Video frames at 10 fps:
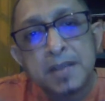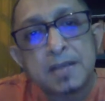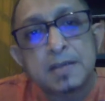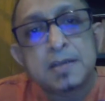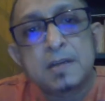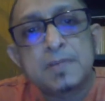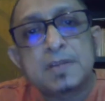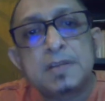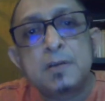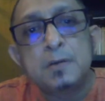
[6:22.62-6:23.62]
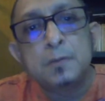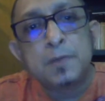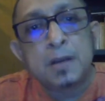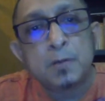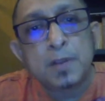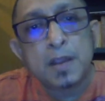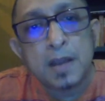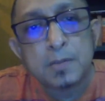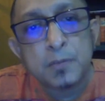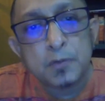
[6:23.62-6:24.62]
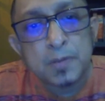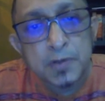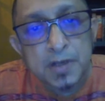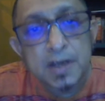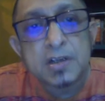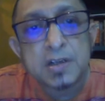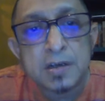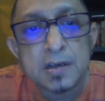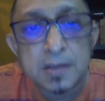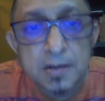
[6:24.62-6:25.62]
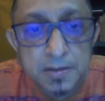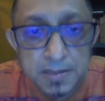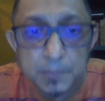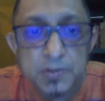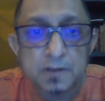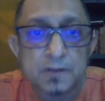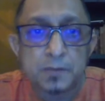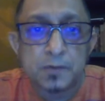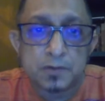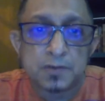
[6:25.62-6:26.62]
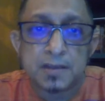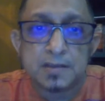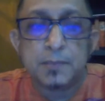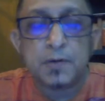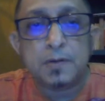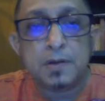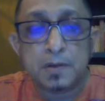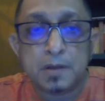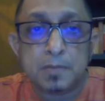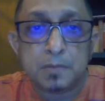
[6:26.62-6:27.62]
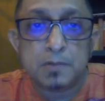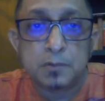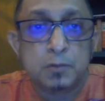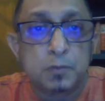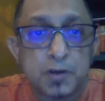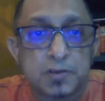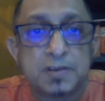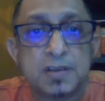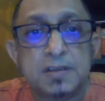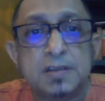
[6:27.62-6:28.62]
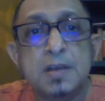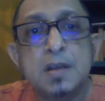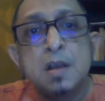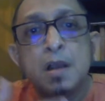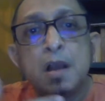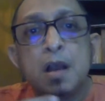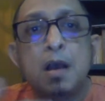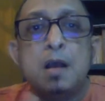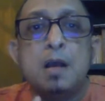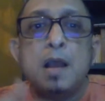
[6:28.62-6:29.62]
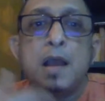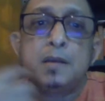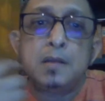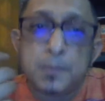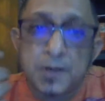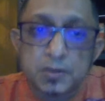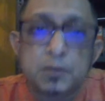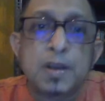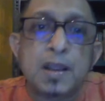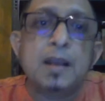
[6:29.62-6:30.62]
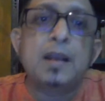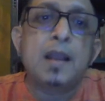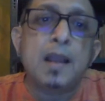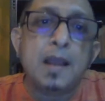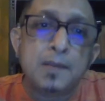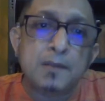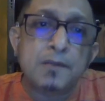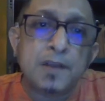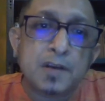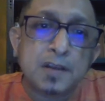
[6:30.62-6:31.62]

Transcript: basic terms, we are looking at both the production and the consumption of the book. So that's the two processes, and the personnel and the